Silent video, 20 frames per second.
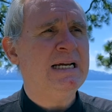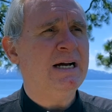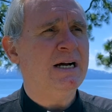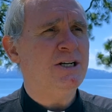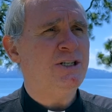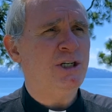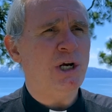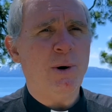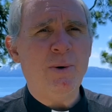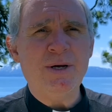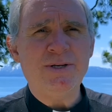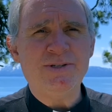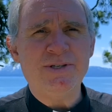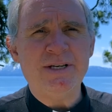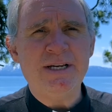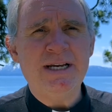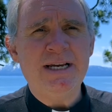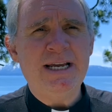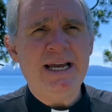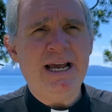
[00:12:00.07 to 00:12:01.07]
show us.
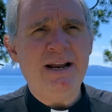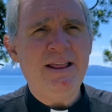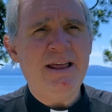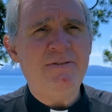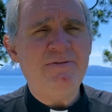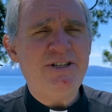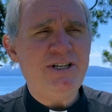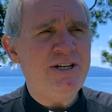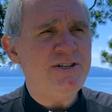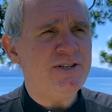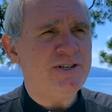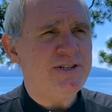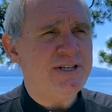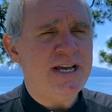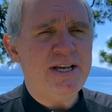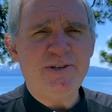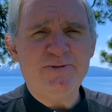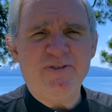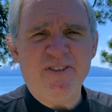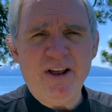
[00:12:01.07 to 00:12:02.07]
And then Jesus
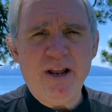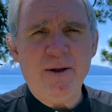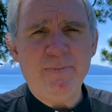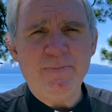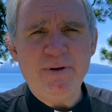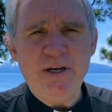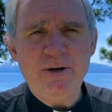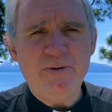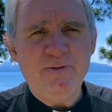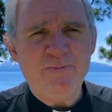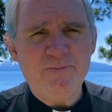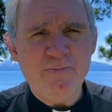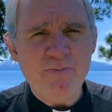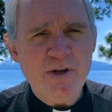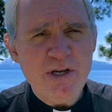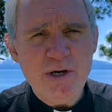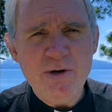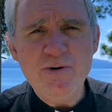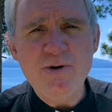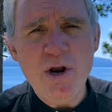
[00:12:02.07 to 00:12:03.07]
says, Philip, you
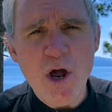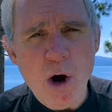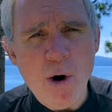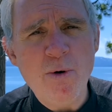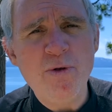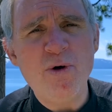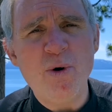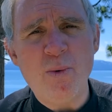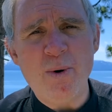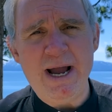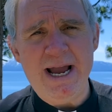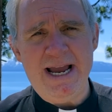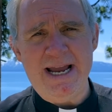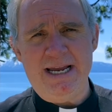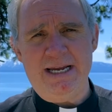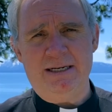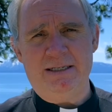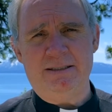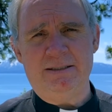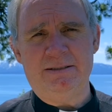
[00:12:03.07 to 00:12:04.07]
know the
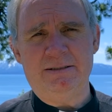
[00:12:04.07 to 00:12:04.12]
way.